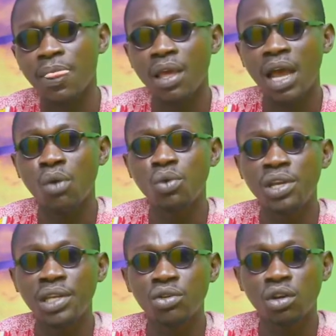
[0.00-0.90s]
I will
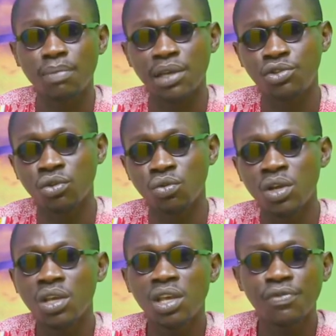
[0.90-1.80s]
need on my show.
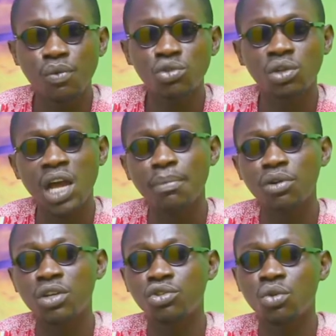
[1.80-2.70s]
If you want to come on the
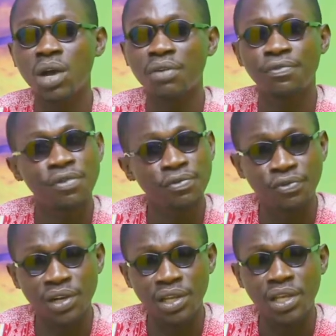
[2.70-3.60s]
show, uh, feel
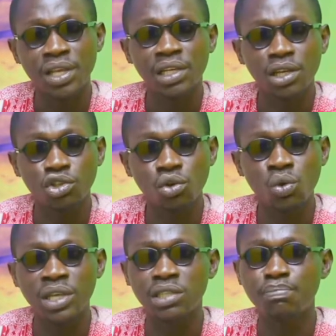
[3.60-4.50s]
free. The show
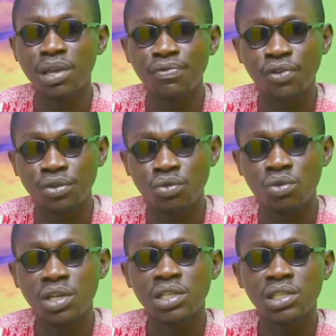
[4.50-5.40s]
is made for you.
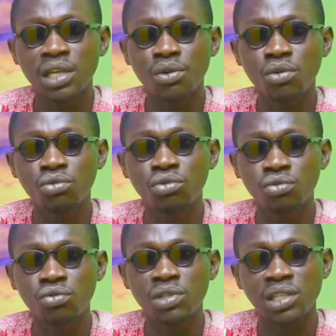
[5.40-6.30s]
zero two
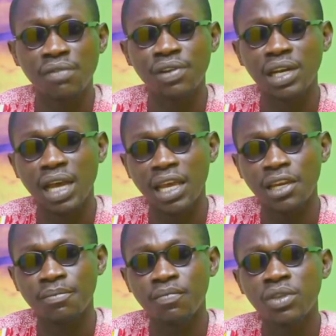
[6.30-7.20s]
seven nine
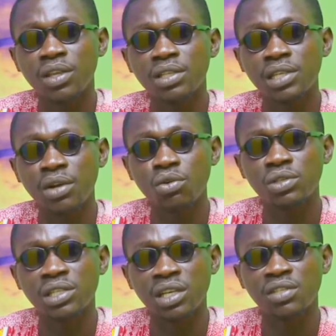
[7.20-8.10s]
zero
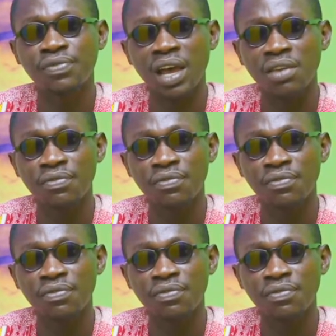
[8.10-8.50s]
six five